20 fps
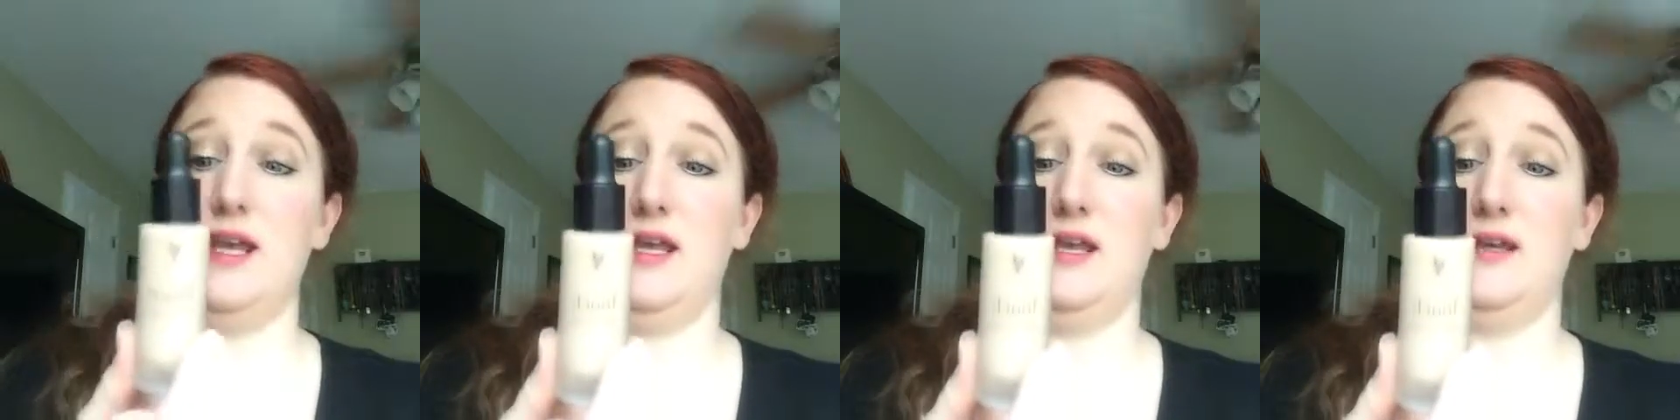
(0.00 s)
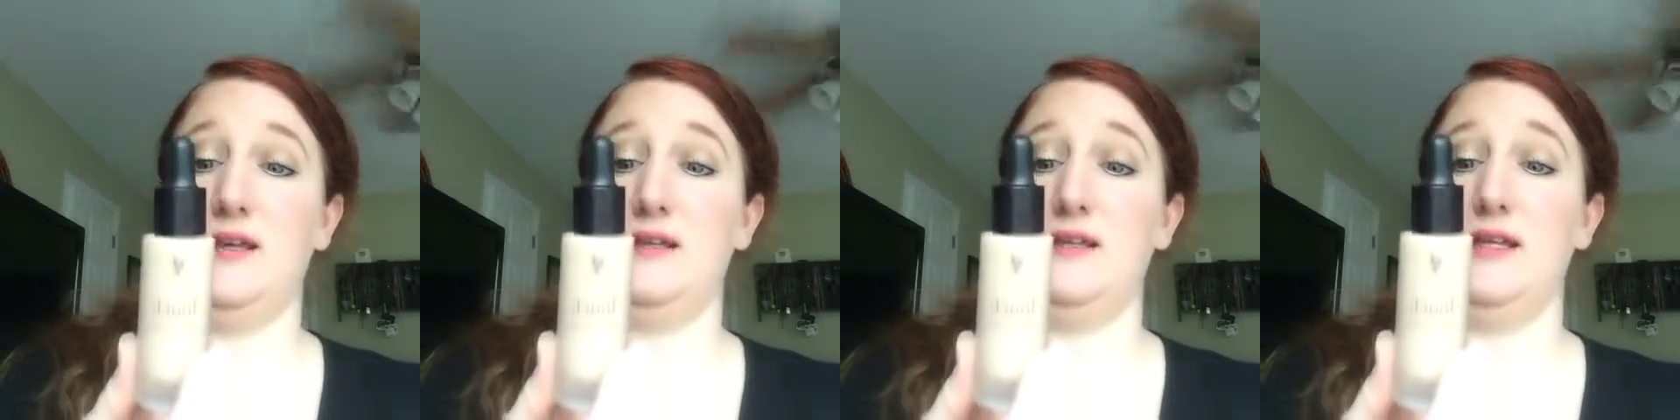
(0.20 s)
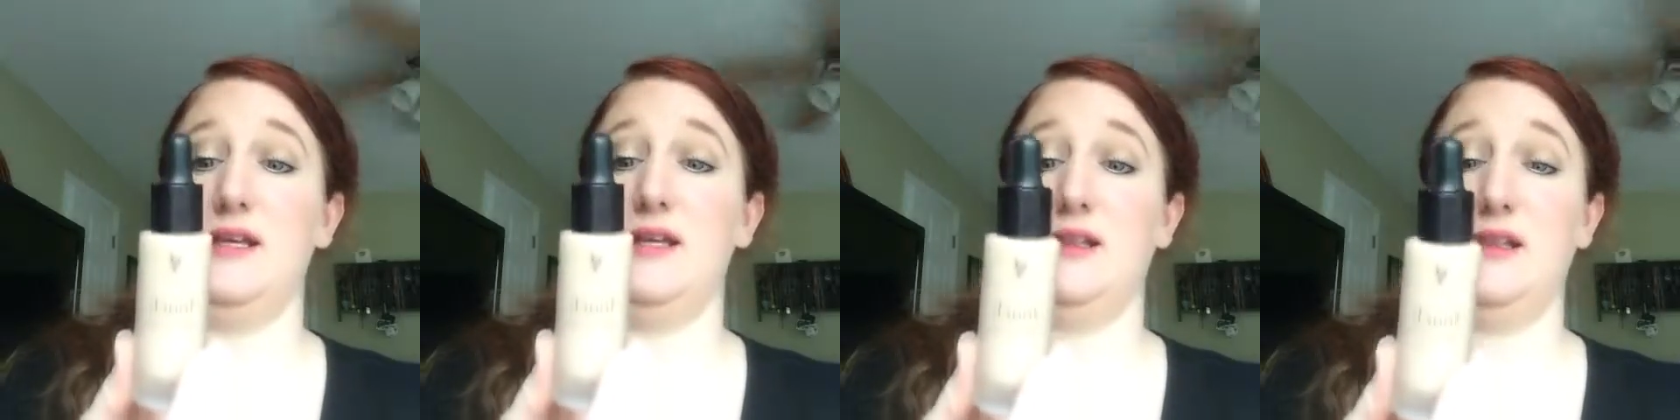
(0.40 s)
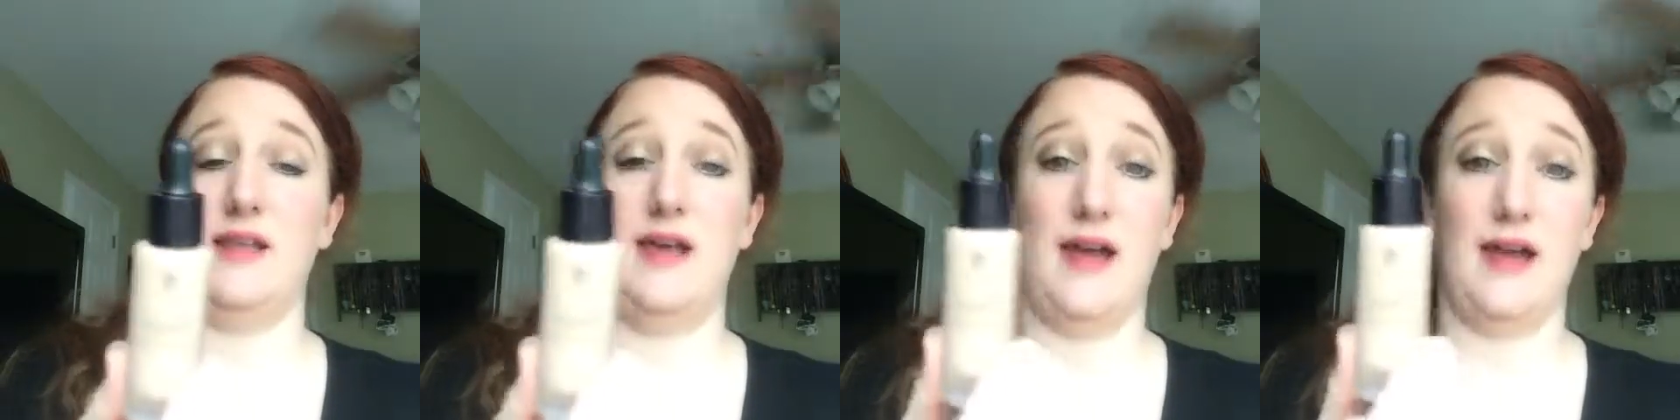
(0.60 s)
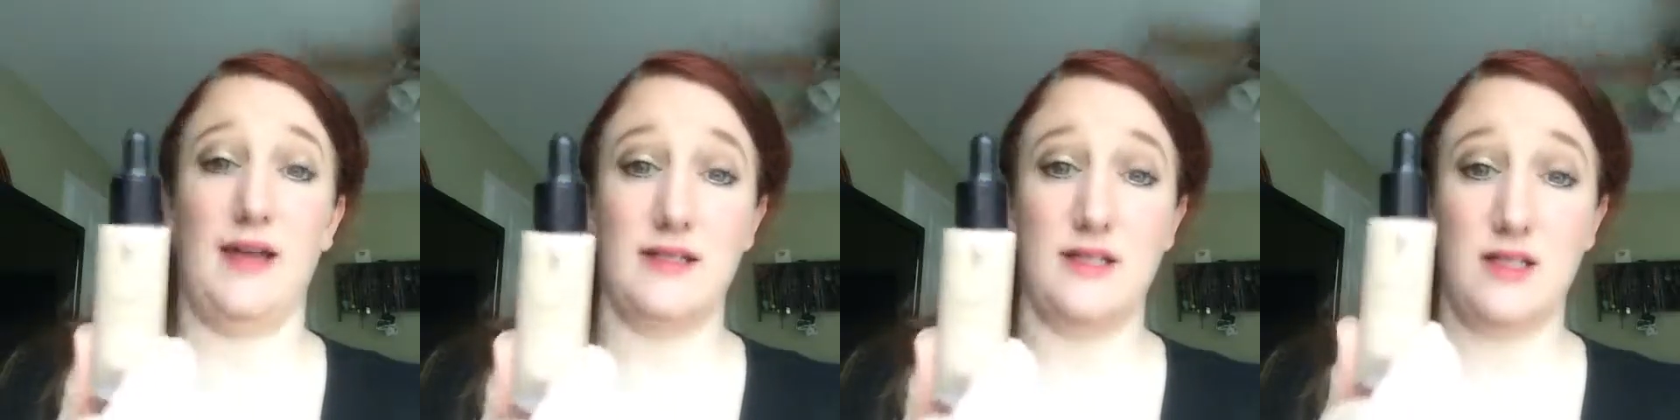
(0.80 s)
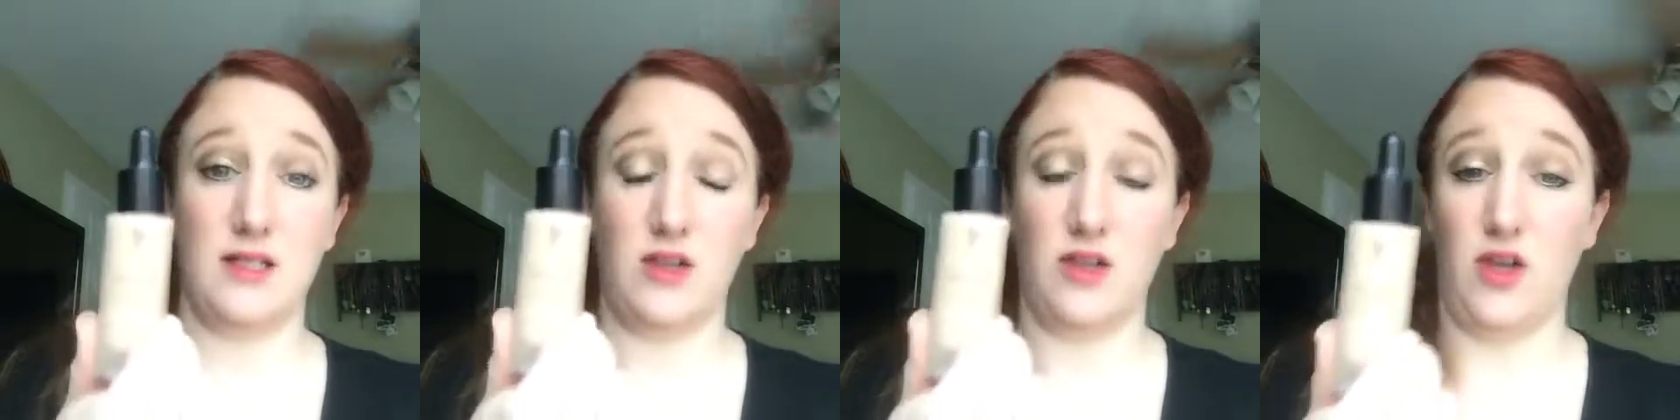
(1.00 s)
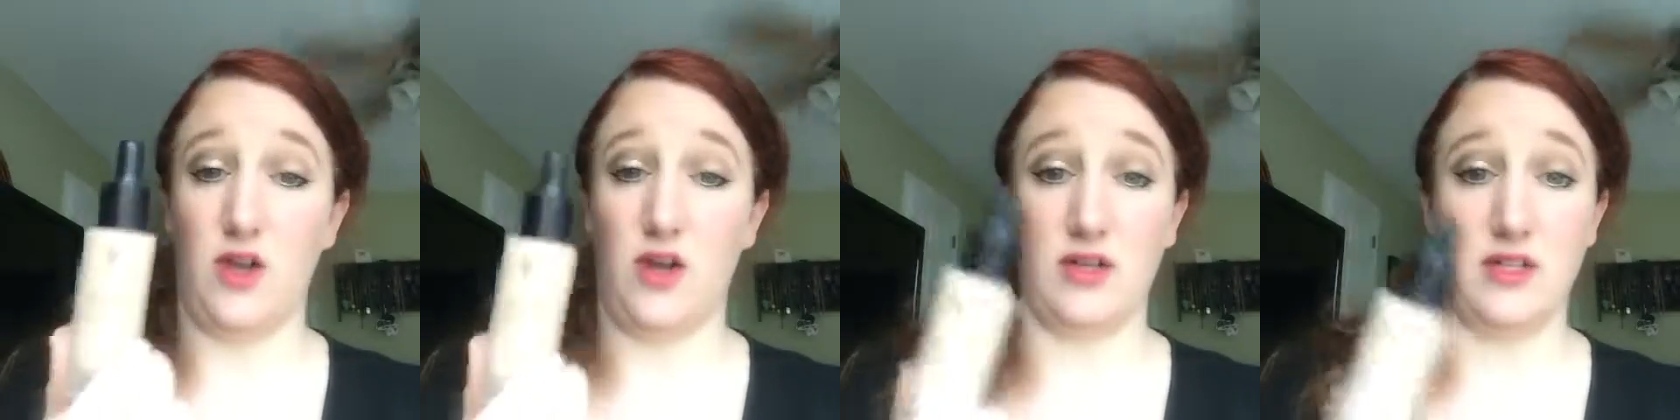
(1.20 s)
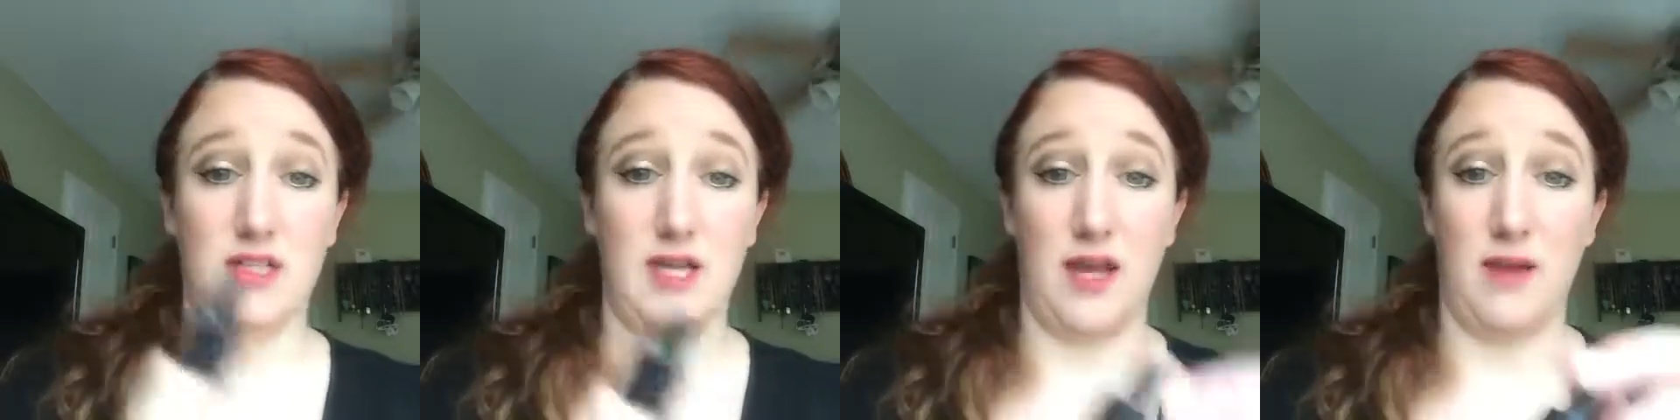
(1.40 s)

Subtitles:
and it lasts a long